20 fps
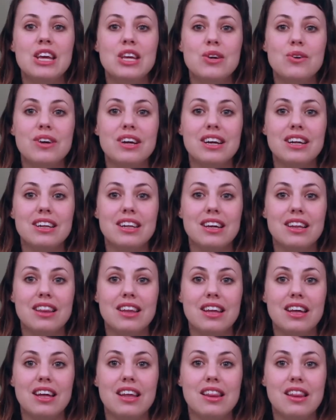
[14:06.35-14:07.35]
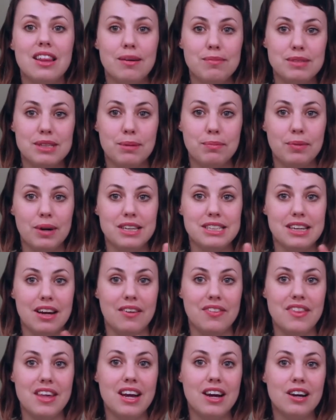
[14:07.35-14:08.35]
You can click the thumbs up right
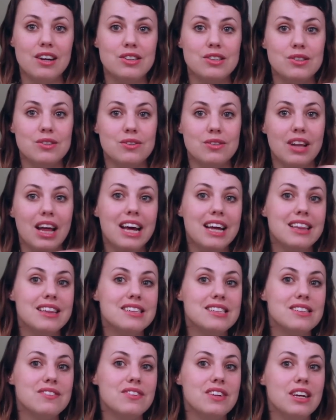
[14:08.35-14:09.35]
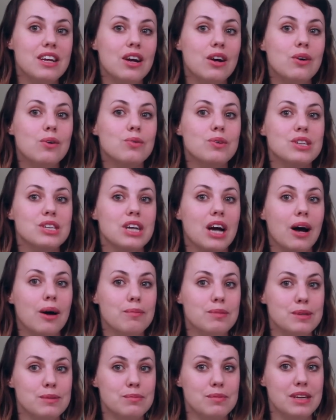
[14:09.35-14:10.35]
down there to like this video, which
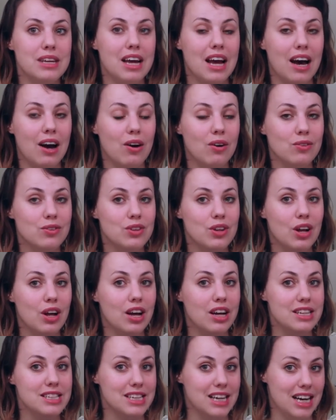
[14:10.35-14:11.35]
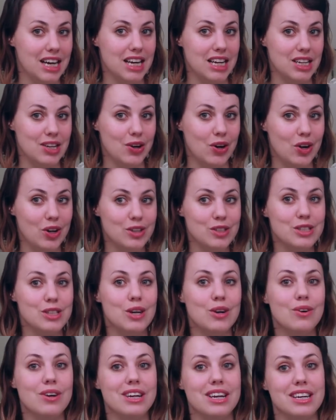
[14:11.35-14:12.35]
helps me out a ton
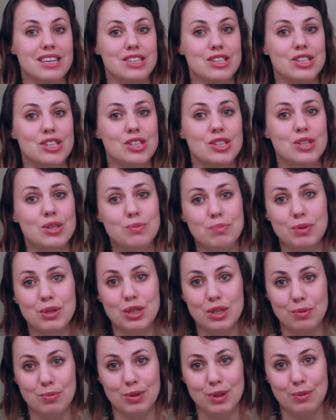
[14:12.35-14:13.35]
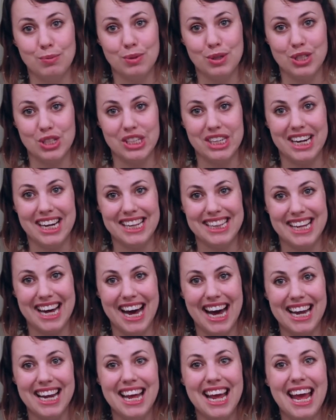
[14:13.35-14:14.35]
also, and I super duper appreciate
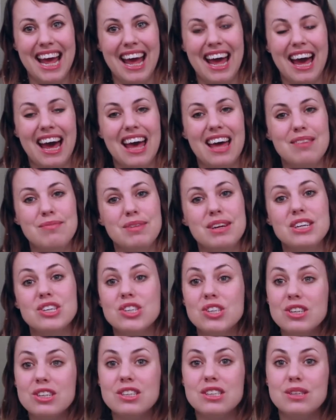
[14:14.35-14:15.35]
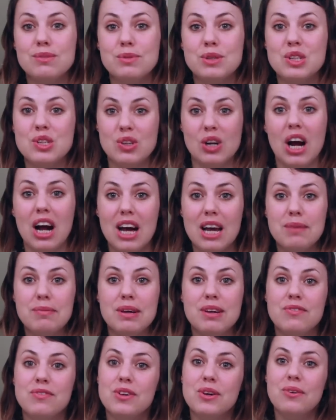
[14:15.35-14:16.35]
that. And make sure to subscribe
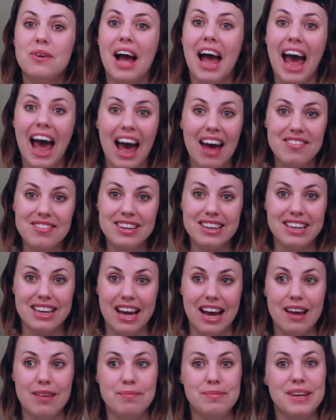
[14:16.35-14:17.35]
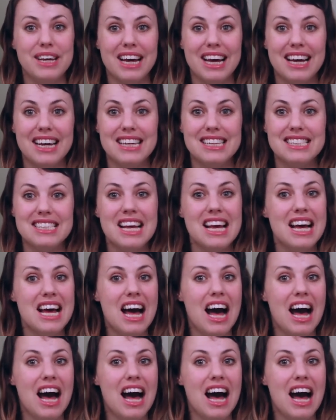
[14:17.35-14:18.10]
if you haven't yet, because